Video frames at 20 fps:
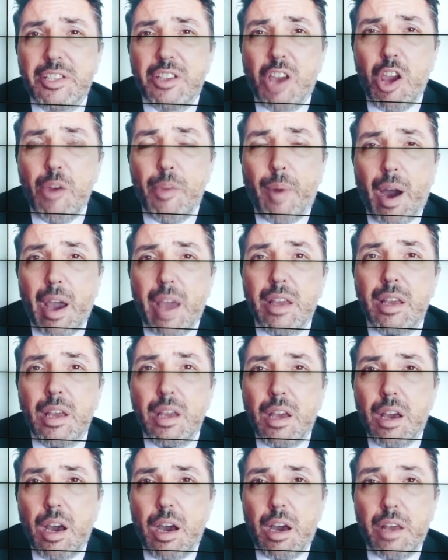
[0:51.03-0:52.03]
go by,
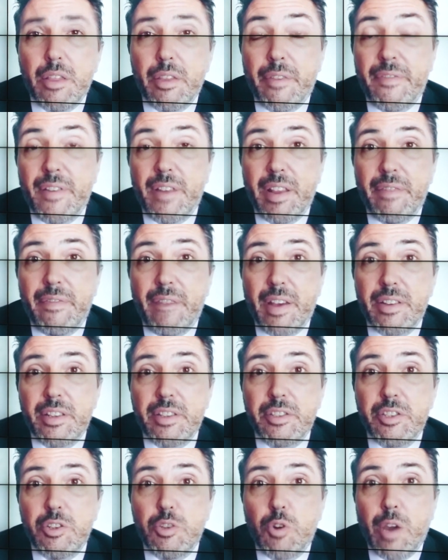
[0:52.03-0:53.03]
the Philly Fed
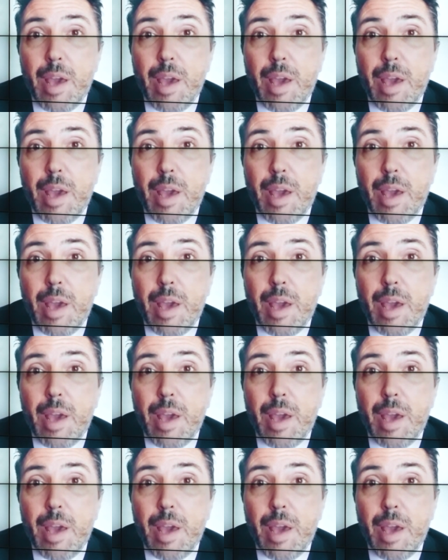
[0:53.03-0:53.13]
and New York